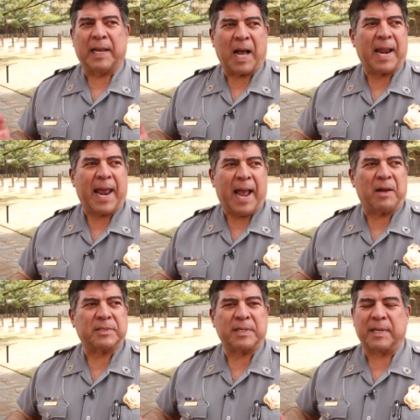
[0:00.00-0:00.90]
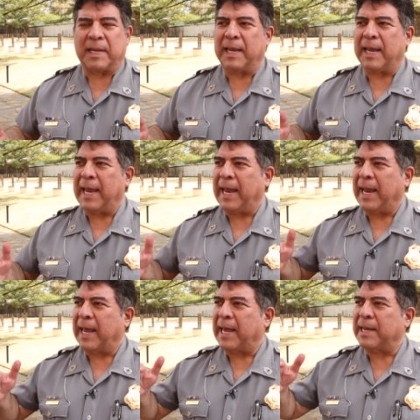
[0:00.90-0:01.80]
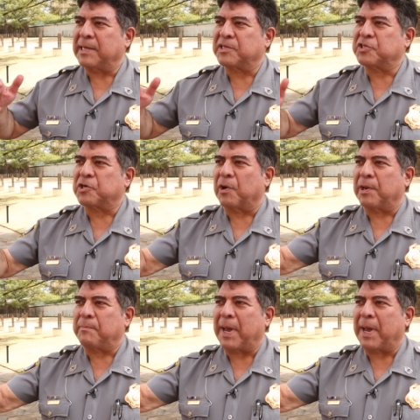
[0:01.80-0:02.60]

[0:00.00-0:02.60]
got out and started